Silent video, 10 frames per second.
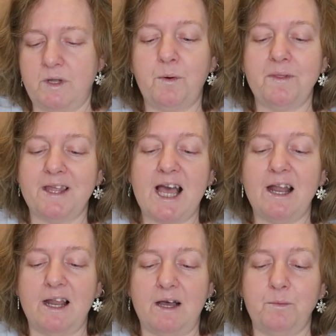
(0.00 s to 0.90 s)
oh, and the
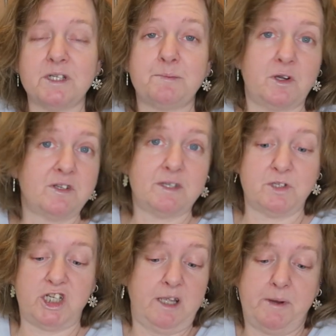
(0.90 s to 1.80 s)
colour was because it
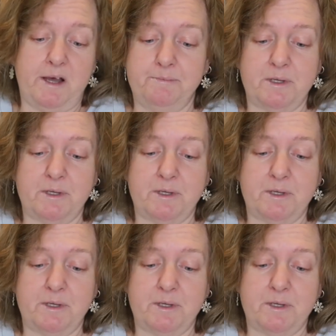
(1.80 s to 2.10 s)
was cheaper,